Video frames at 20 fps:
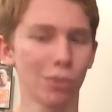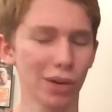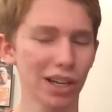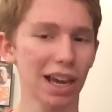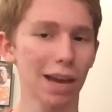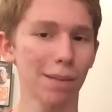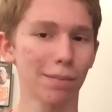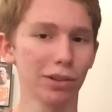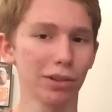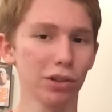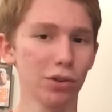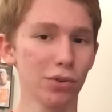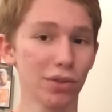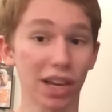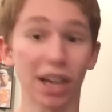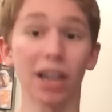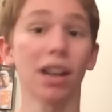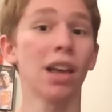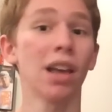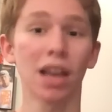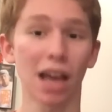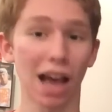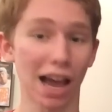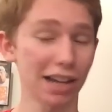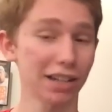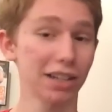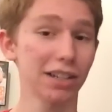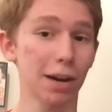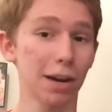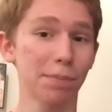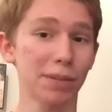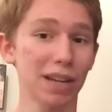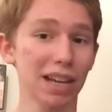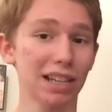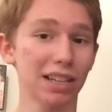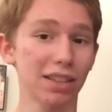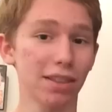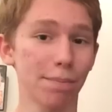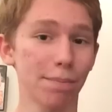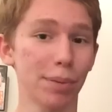We kept losing. I ended up
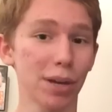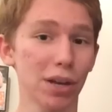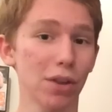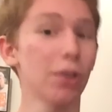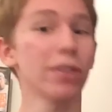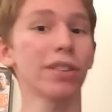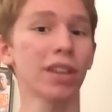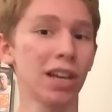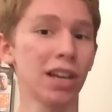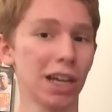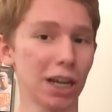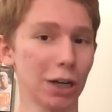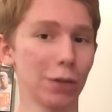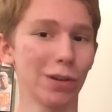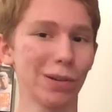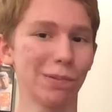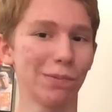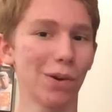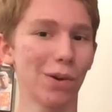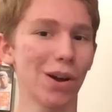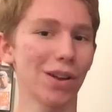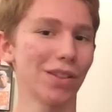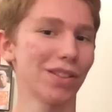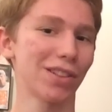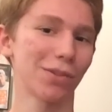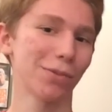taking the Bills, and we won.